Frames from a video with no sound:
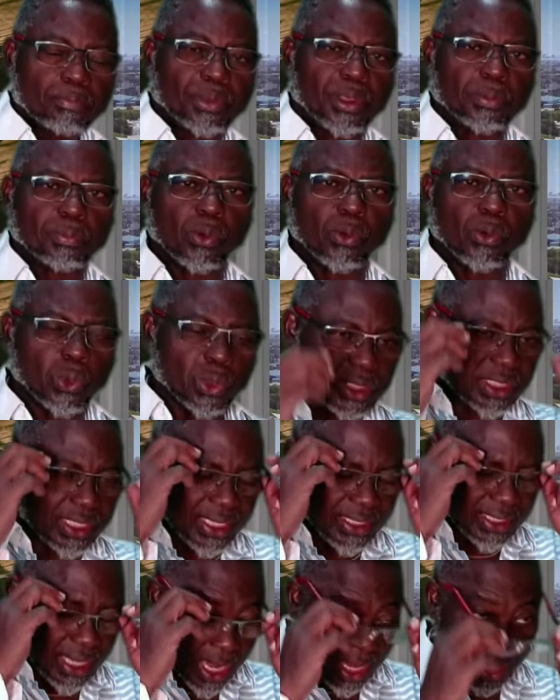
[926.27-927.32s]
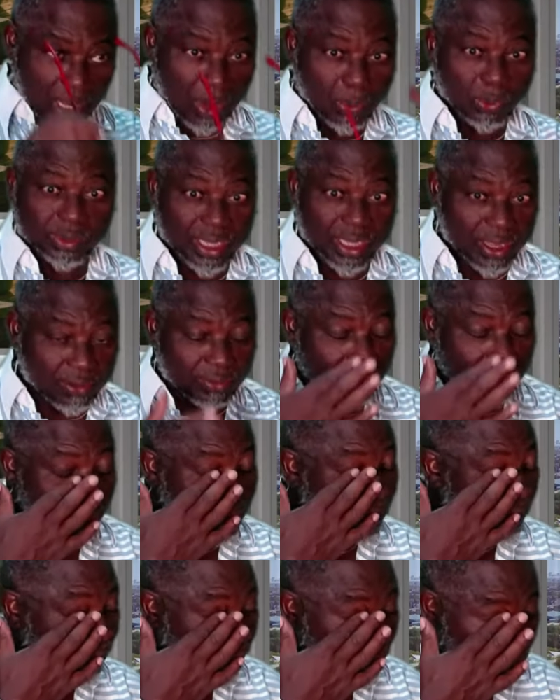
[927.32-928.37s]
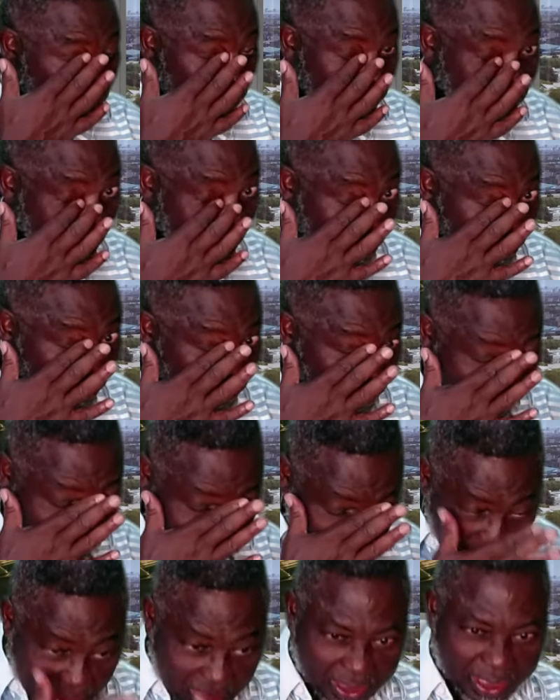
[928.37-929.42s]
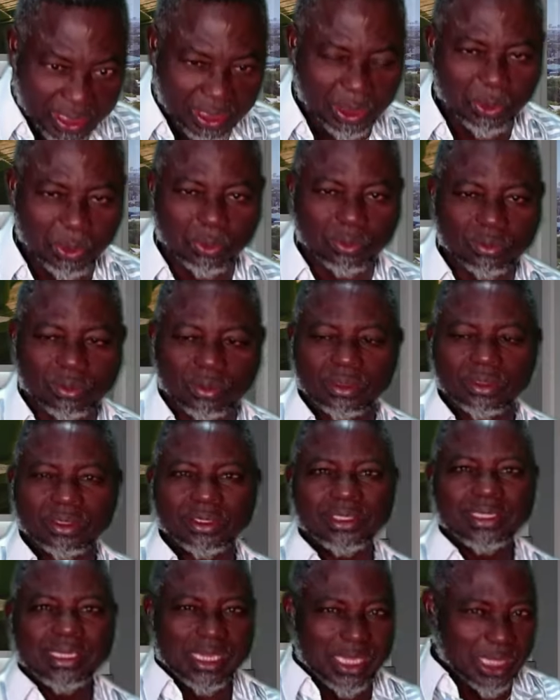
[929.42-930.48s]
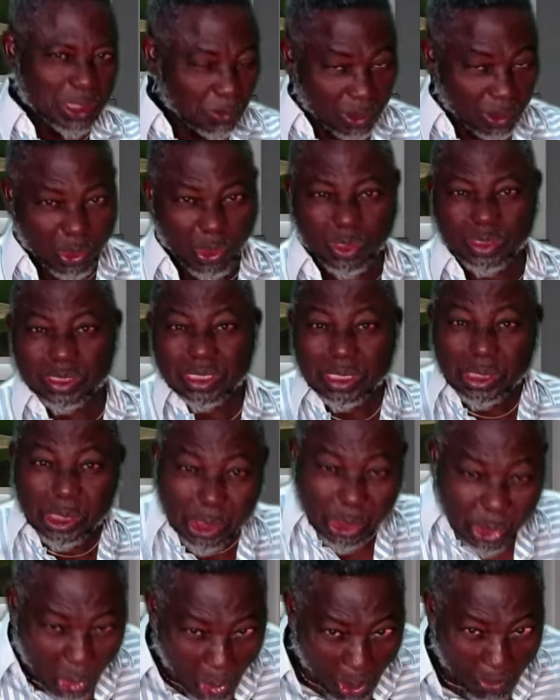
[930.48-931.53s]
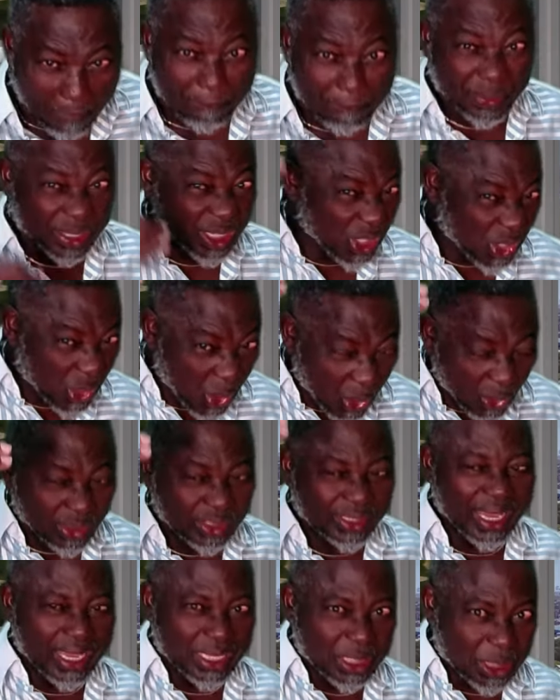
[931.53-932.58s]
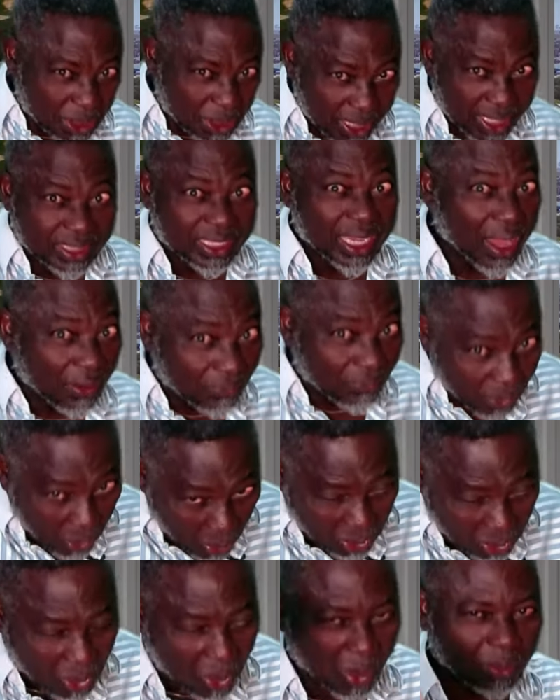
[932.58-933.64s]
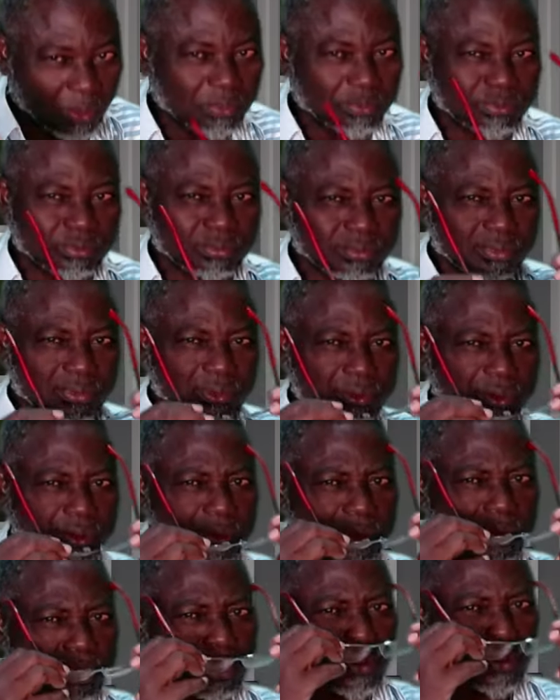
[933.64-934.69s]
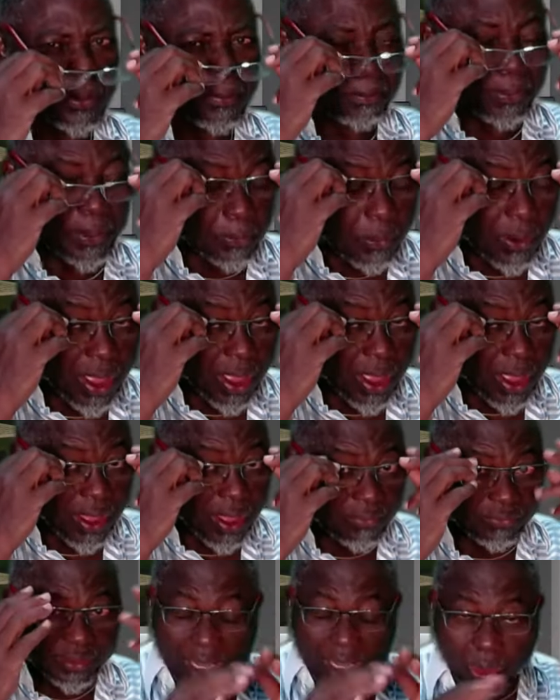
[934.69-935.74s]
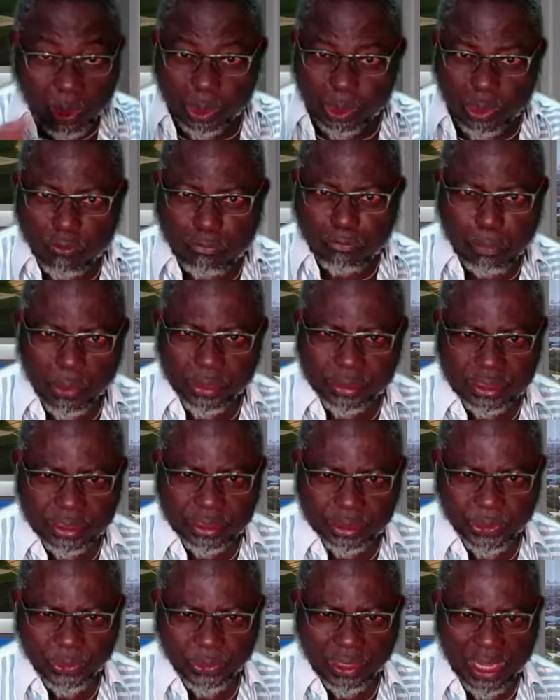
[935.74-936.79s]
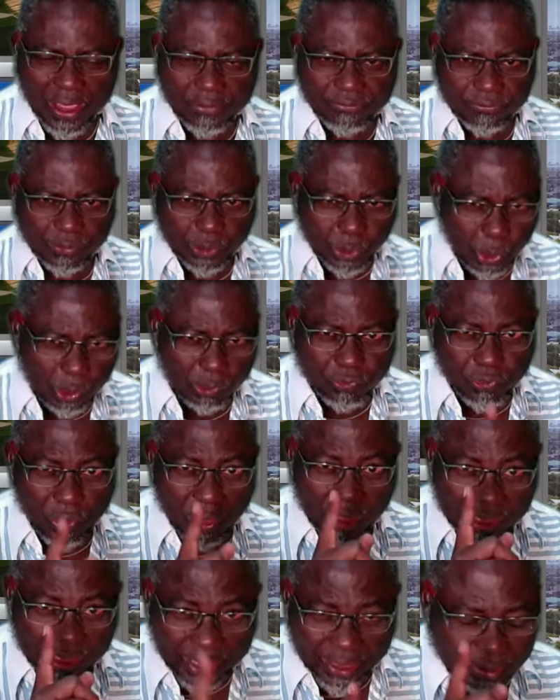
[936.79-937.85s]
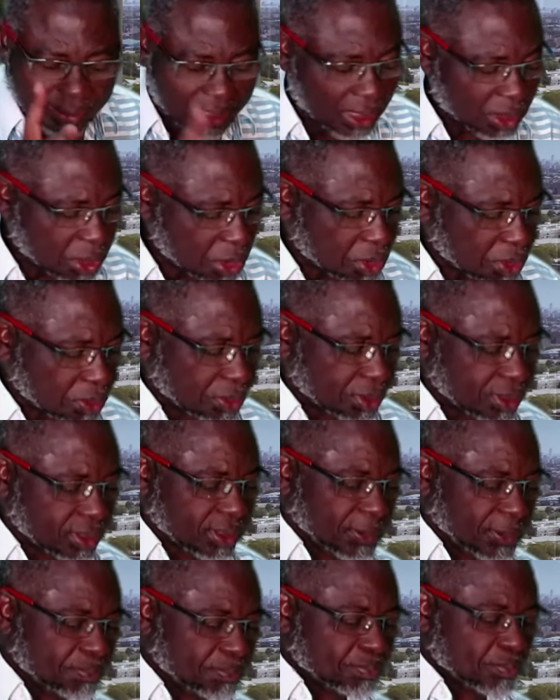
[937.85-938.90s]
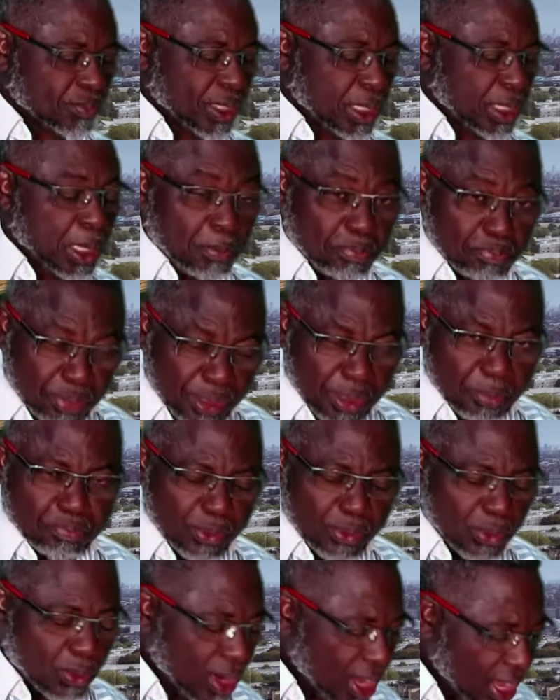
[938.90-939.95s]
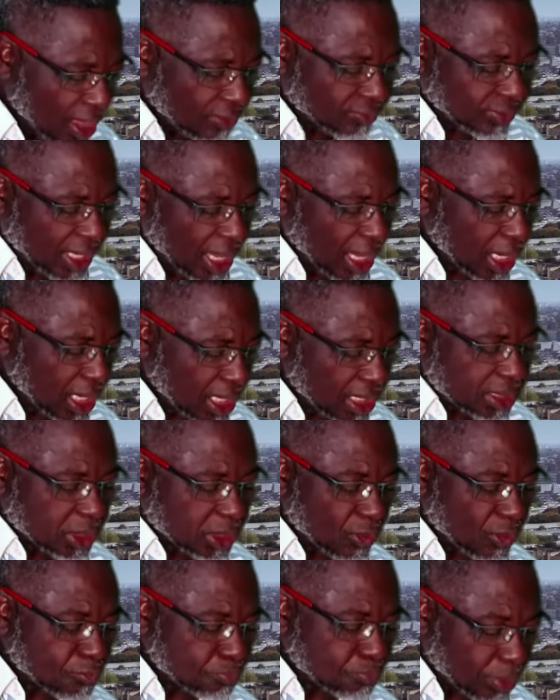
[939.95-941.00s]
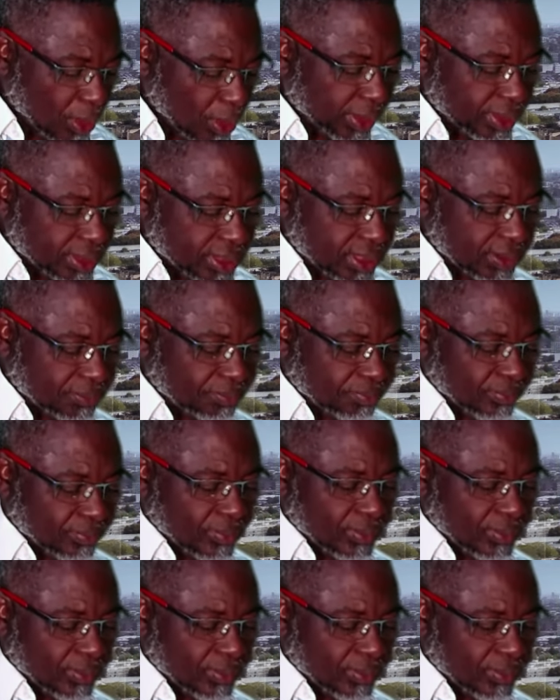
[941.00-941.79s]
People who said, I will never leave you, I will not forsake you, is because the storm beyond their strength have not come. People have their cutoff point in your life. Don't forget that truth. People have their cutoff point.